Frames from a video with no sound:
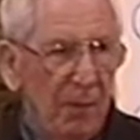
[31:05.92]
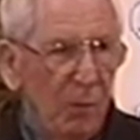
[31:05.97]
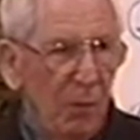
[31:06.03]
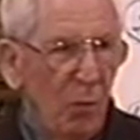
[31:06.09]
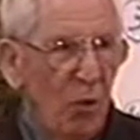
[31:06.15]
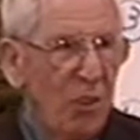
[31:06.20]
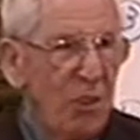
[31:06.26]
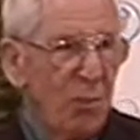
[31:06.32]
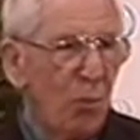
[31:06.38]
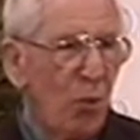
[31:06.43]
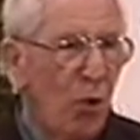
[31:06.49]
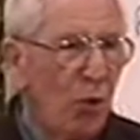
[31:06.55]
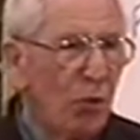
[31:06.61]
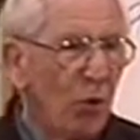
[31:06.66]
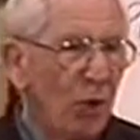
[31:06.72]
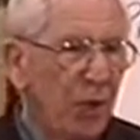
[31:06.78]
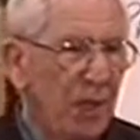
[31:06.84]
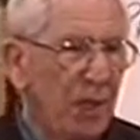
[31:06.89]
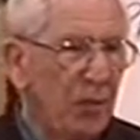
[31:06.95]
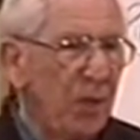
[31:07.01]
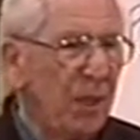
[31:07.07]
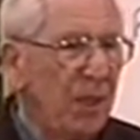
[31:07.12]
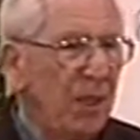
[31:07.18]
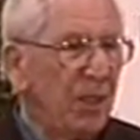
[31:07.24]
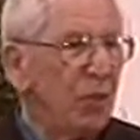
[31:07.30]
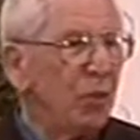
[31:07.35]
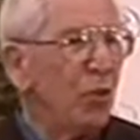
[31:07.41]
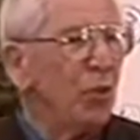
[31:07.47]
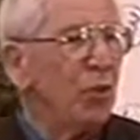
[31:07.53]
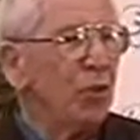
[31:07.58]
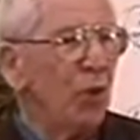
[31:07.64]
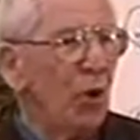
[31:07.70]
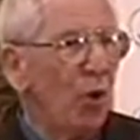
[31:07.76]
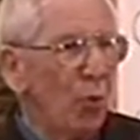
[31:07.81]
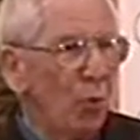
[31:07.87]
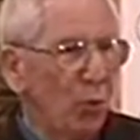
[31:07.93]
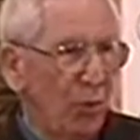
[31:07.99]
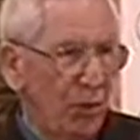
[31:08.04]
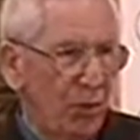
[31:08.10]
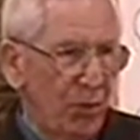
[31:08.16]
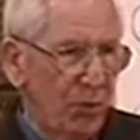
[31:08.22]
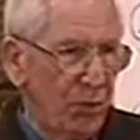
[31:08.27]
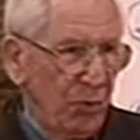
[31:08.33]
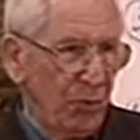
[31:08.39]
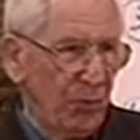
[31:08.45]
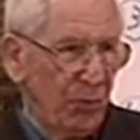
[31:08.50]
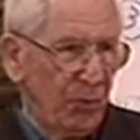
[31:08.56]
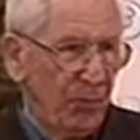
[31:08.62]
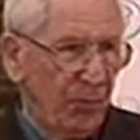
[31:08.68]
What's more, not even any good goal will do.